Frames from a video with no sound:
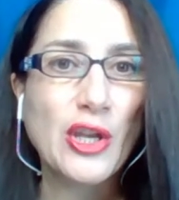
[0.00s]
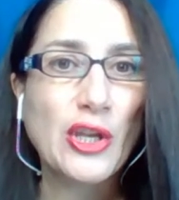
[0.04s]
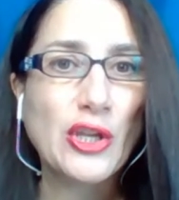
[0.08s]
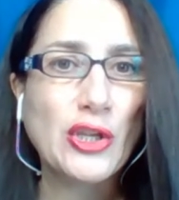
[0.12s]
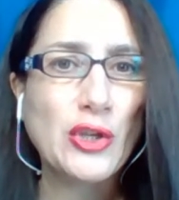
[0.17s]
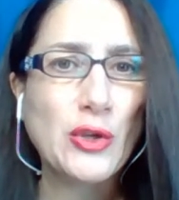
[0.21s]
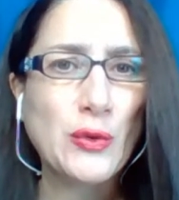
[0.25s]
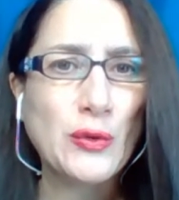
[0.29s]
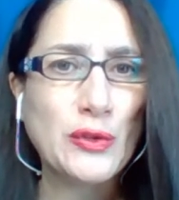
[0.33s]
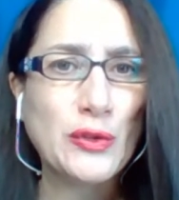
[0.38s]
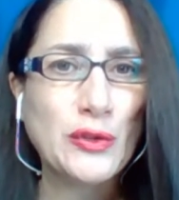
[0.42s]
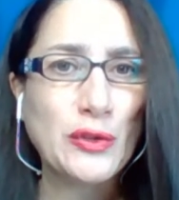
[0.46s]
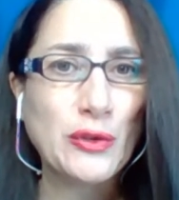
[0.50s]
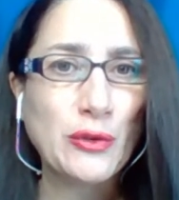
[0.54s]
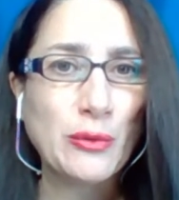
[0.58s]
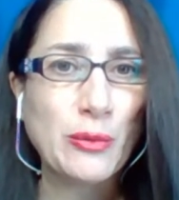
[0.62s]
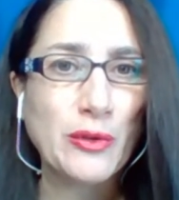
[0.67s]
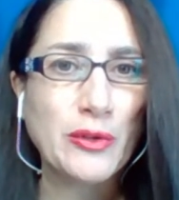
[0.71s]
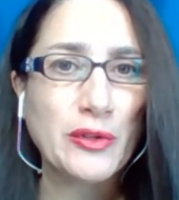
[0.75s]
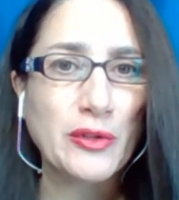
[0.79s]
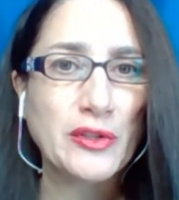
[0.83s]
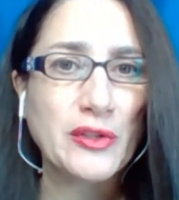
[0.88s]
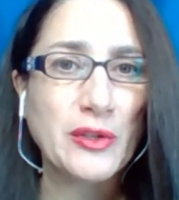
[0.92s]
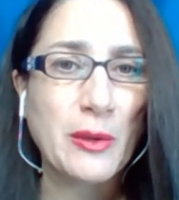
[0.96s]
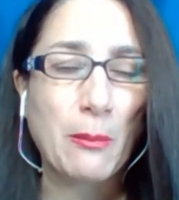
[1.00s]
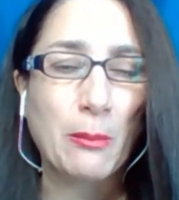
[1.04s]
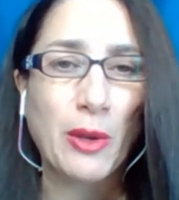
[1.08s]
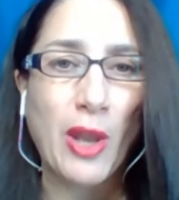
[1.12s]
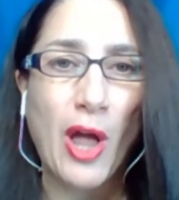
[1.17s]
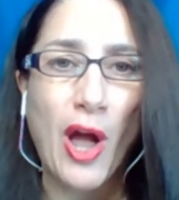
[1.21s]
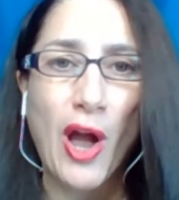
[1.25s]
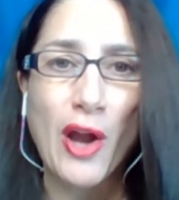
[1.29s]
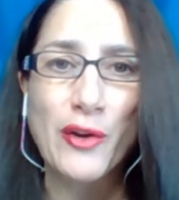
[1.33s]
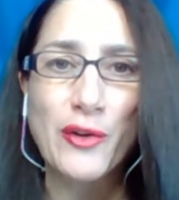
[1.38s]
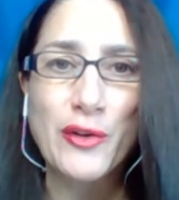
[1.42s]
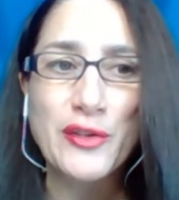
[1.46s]
YouTubers,
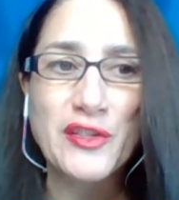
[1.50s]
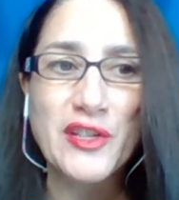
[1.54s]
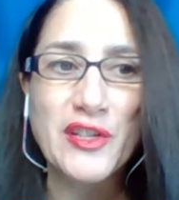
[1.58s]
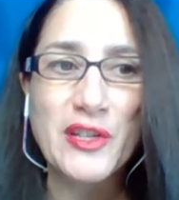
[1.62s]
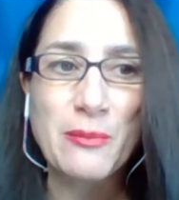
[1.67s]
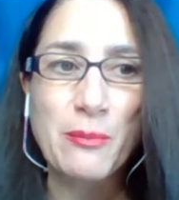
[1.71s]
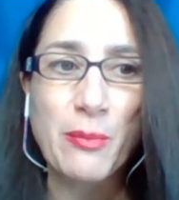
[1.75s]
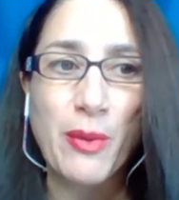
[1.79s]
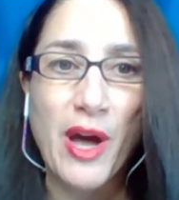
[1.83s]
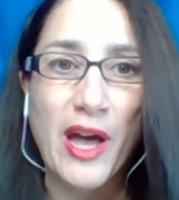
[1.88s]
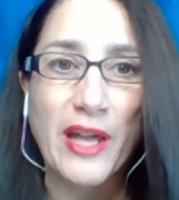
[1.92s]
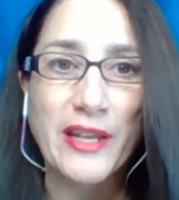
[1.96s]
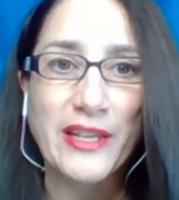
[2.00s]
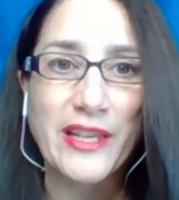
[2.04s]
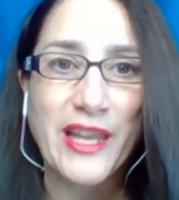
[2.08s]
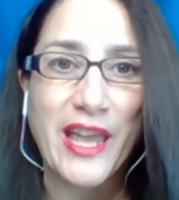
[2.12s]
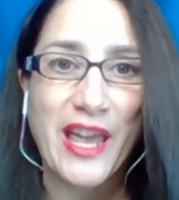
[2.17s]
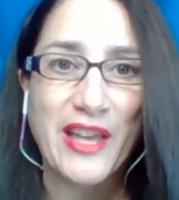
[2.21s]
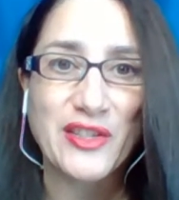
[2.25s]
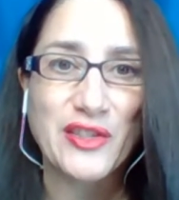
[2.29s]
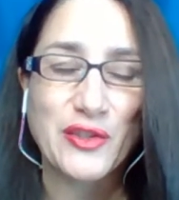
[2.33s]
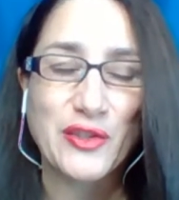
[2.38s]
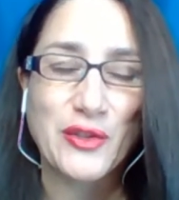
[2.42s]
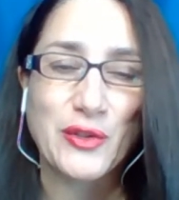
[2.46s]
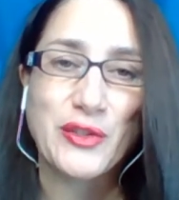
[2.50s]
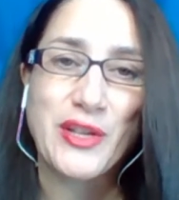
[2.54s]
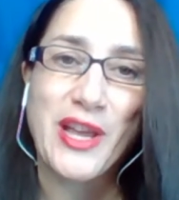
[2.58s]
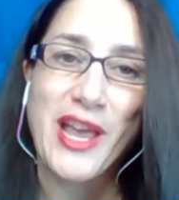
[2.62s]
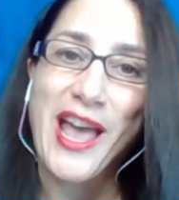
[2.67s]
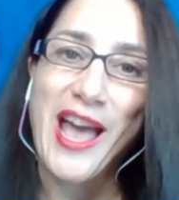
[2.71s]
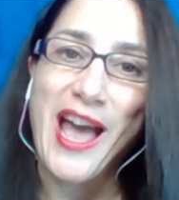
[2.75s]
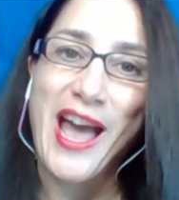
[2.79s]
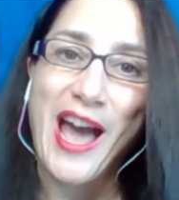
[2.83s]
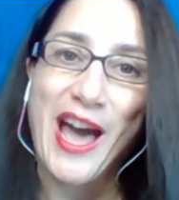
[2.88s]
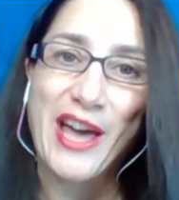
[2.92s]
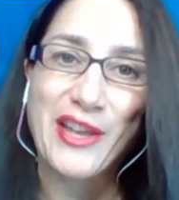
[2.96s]
bloggers, and podcasters,
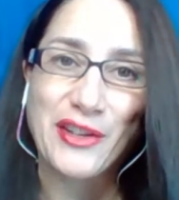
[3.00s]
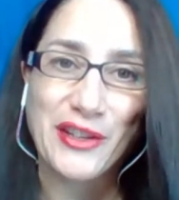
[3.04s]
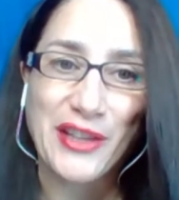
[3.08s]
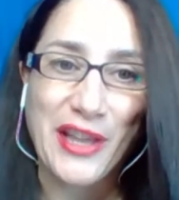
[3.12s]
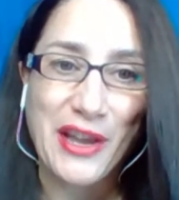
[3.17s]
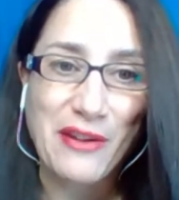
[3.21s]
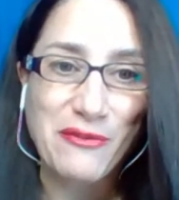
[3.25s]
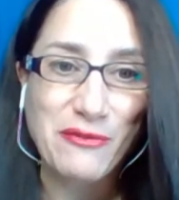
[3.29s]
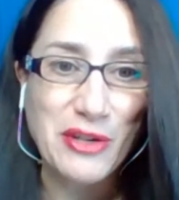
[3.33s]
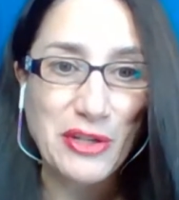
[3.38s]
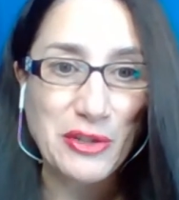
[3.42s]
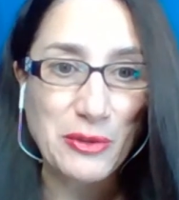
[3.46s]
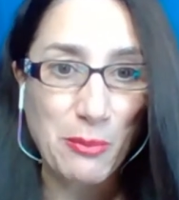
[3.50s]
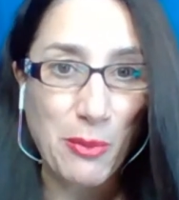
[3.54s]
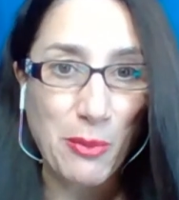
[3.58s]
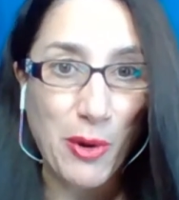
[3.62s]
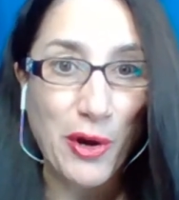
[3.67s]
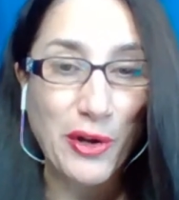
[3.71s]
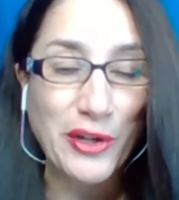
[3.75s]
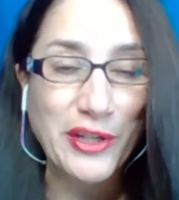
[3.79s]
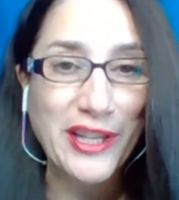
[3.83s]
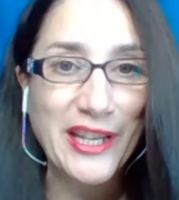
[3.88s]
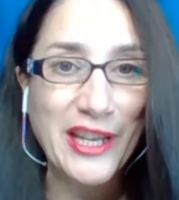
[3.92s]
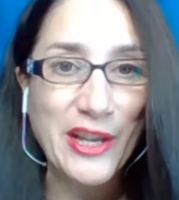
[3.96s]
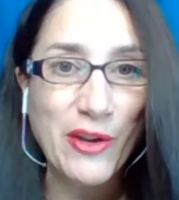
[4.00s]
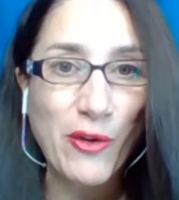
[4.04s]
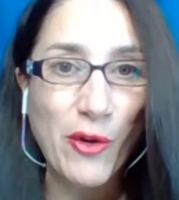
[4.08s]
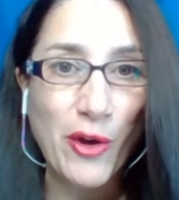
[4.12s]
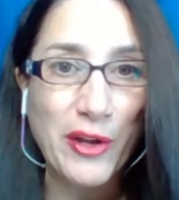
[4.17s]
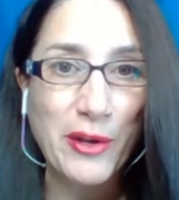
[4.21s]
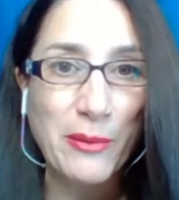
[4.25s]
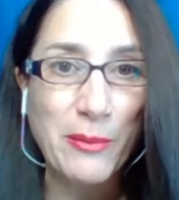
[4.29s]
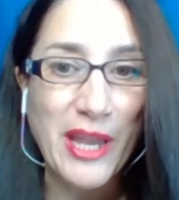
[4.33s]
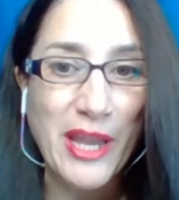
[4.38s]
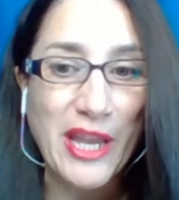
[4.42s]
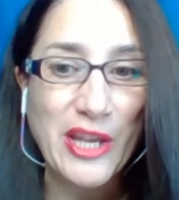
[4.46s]
how to leverage marketing
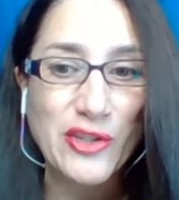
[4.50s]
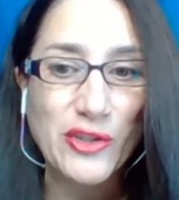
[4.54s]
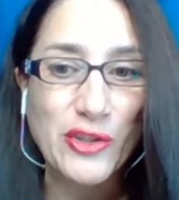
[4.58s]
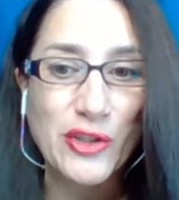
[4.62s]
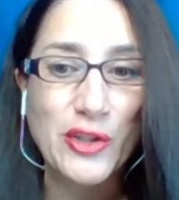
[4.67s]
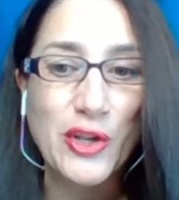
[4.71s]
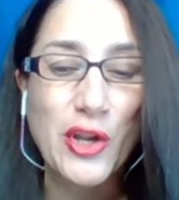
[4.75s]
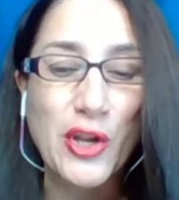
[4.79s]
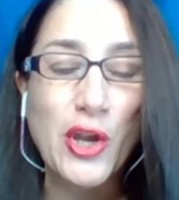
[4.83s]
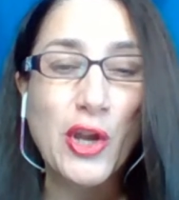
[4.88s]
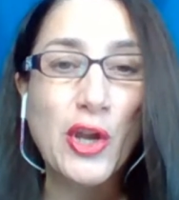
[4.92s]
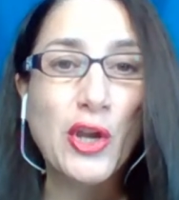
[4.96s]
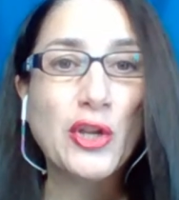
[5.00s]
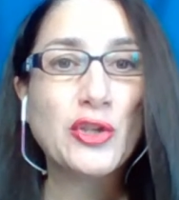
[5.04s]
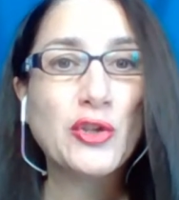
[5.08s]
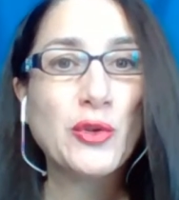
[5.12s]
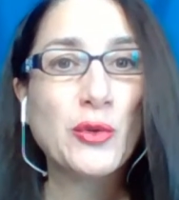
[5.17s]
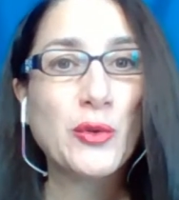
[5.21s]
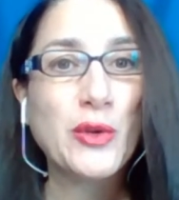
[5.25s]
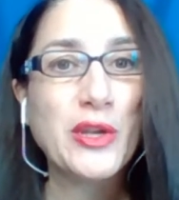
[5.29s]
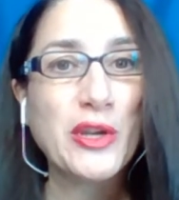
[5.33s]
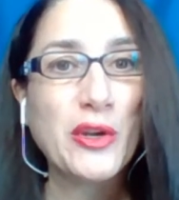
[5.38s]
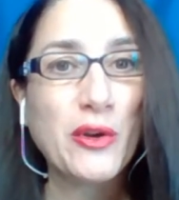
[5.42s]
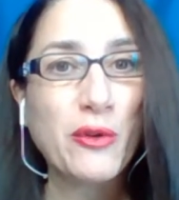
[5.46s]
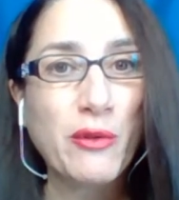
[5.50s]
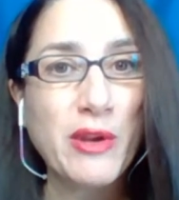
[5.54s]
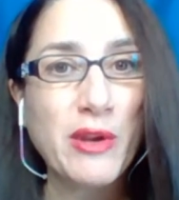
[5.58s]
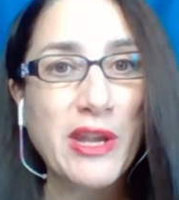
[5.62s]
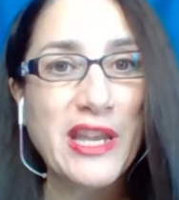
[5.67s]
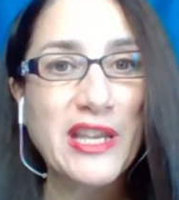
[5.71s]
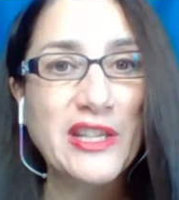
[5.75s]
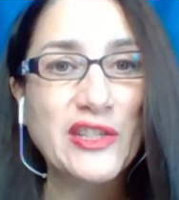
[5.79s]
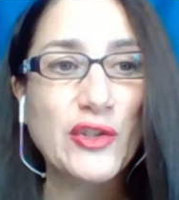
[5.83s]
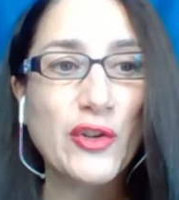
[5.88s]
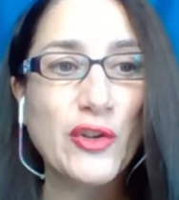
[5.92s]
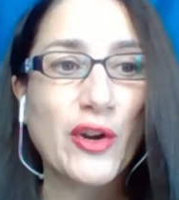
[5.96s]
automation to
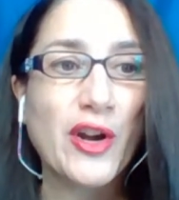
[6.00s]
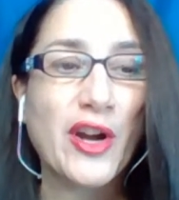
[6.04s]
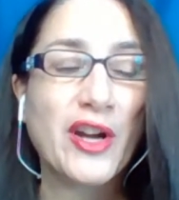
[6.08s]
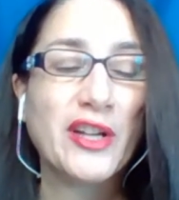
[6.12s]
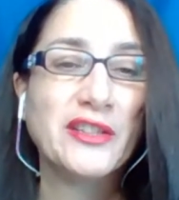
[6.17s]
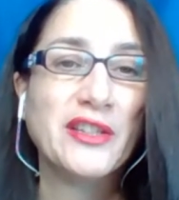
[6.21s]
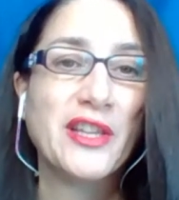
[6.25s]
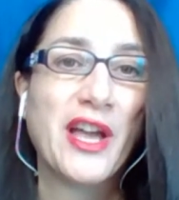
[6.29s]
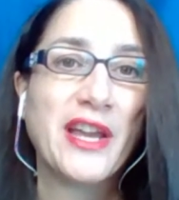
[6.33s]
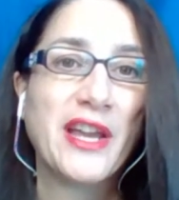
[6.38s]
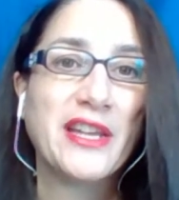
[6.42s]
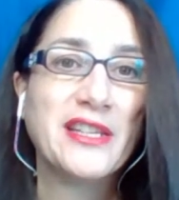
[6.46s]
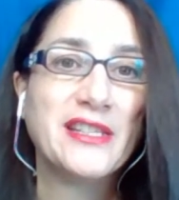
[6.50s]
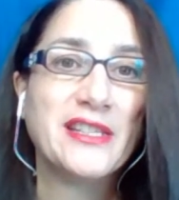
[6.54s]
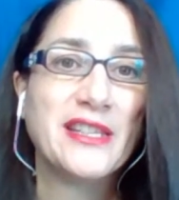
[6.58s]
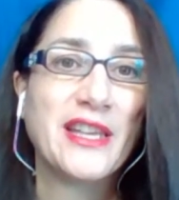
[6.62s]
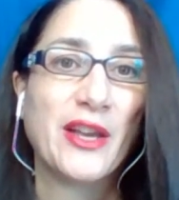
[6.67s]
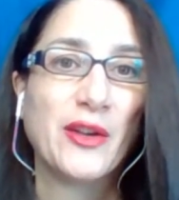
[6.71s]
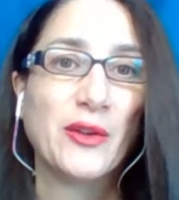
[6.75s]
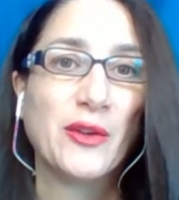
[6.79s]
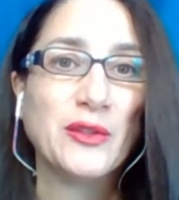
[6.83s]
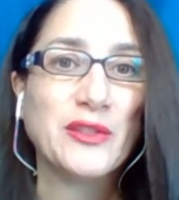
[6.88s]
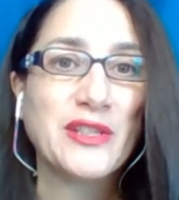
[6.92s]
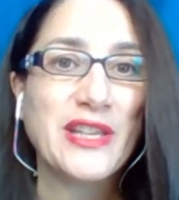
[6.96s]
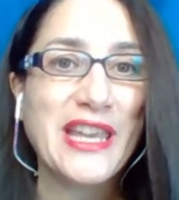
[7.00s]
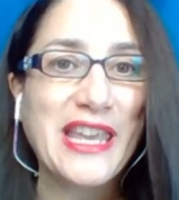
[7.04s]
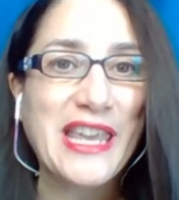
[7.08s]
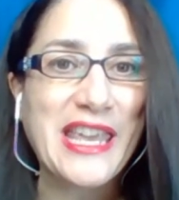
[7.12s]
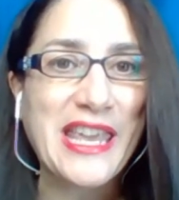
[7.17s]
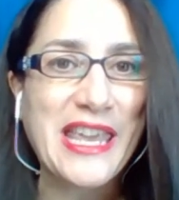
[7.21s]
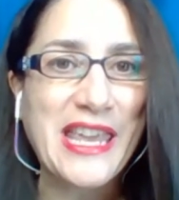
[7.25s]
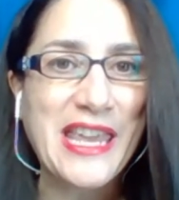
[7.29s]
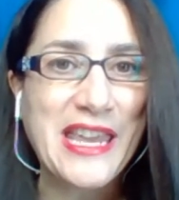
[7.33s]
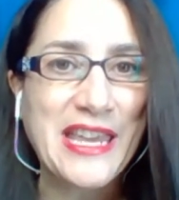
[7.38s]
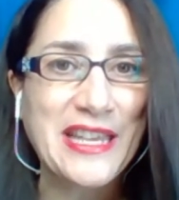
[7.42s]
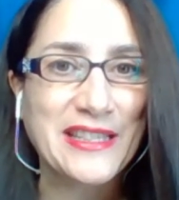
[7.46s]
increase your online sales
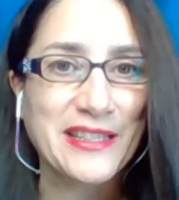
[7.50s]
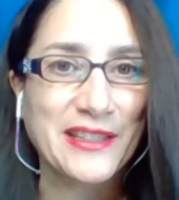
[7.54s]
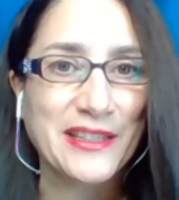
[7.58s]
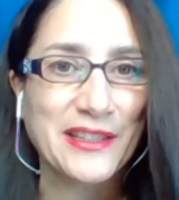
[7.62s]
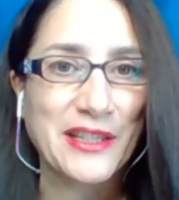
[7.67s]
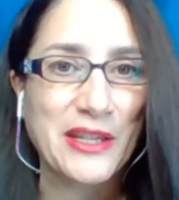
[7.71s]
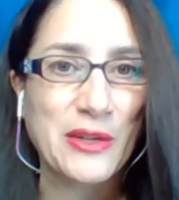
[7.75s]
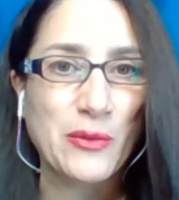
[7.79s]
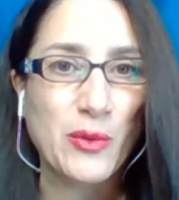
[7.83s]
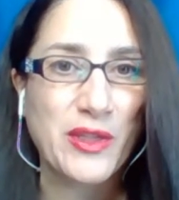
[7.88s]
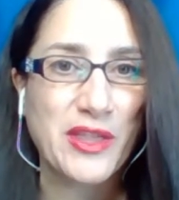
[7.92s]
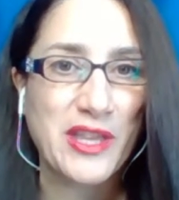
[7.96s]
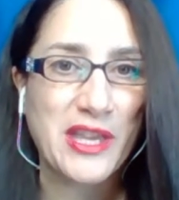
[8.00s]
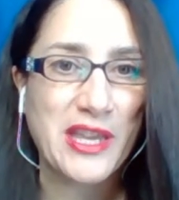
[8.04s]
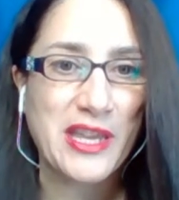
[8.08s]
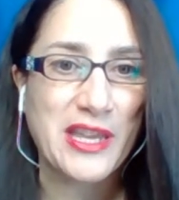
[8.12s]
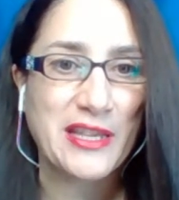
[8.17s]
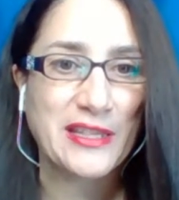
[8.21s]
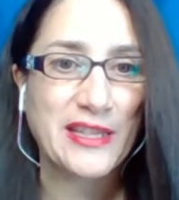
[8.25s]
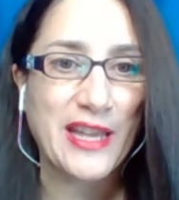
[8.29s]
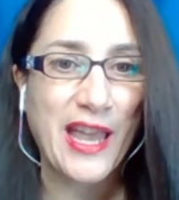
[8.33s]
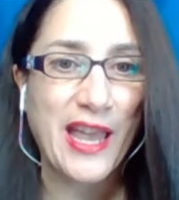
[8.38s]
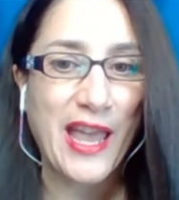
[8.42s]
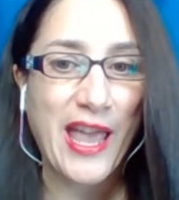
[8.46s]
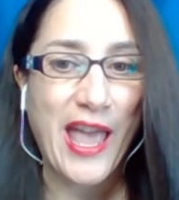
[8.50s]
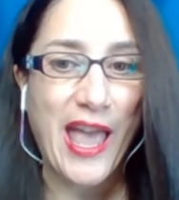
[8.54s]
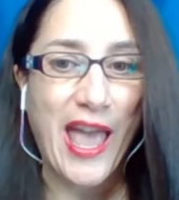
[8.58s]
easily with ease.